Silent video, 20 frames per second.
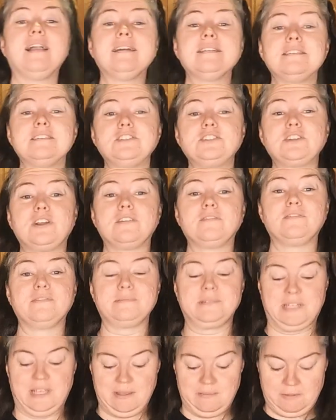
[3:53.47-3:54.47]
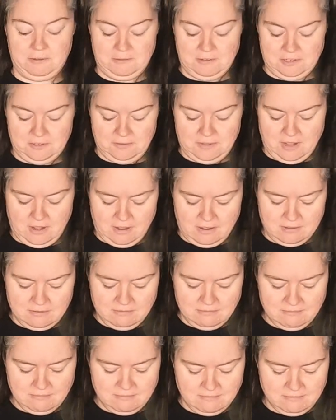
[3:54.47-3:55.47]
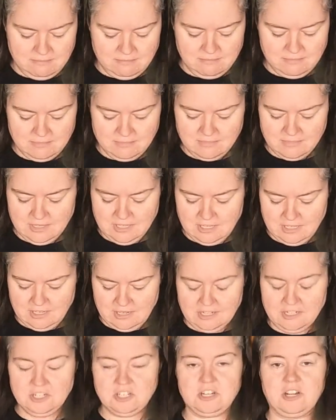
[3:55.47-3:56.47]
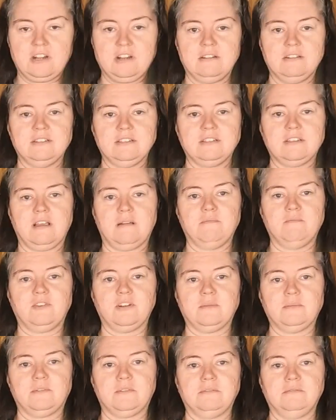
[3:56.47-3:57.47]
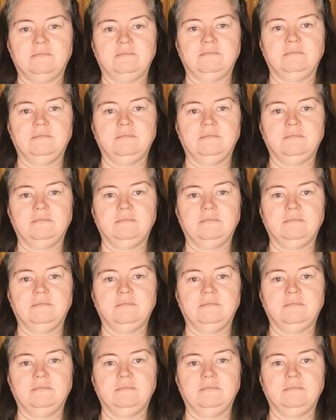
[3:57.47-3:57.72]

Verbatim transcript: I got this shirt from Temu too, y'all. Yeah. It's a nice shirt. It's comfortable.